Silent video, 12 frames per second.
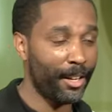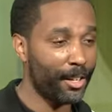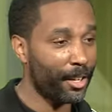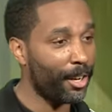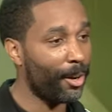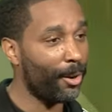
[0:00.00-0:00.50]

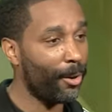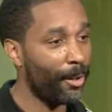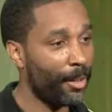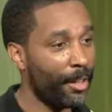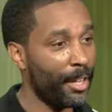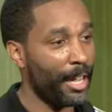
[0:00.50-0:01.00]
you know,
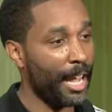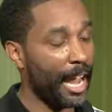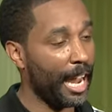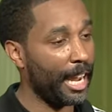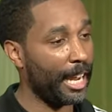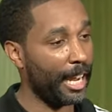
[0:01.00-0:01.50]

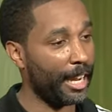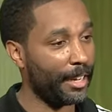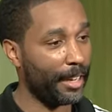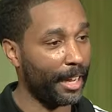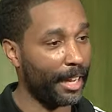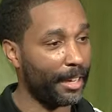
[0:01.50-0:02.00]
and, and,
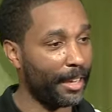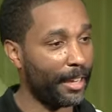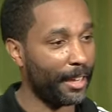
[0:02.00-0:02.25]
and,